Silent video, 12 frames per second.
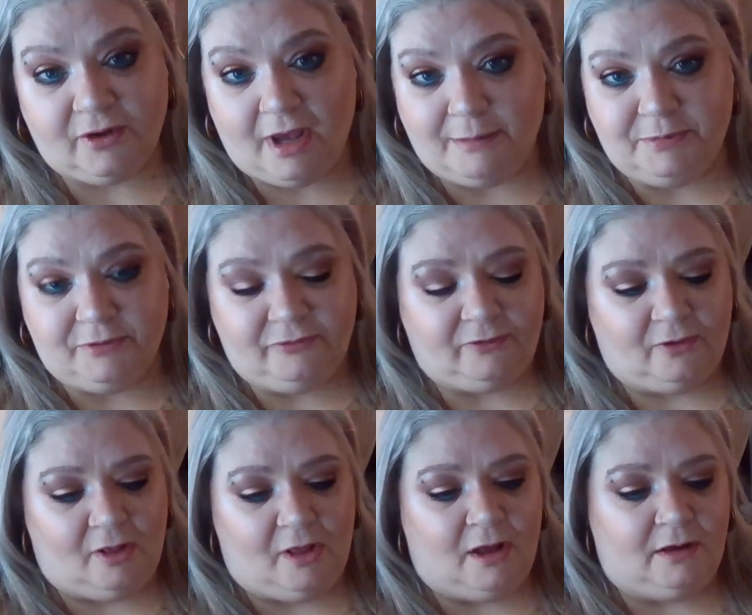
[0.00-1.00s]
happens a
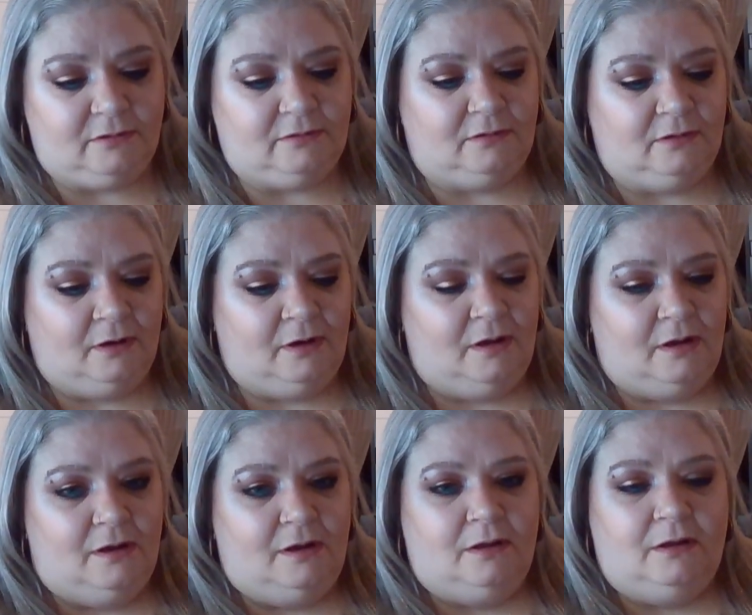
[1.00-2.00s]
lot.
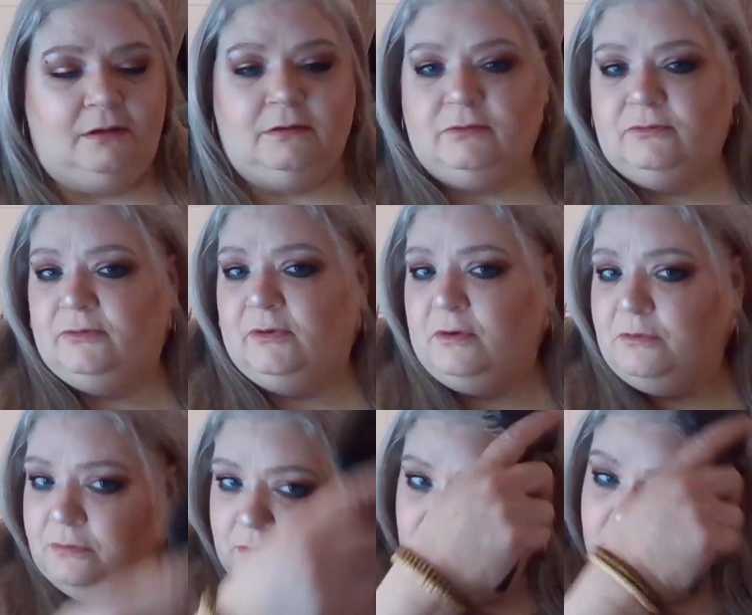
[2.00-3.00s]

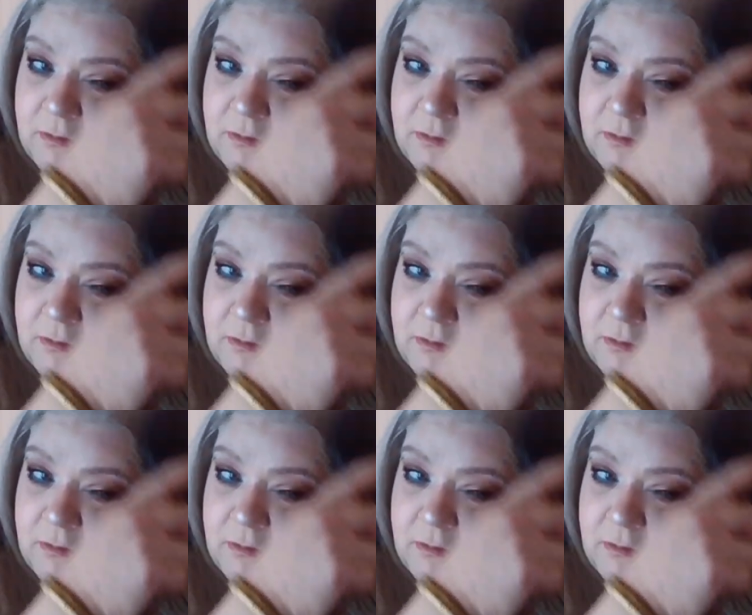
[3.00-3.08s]
So,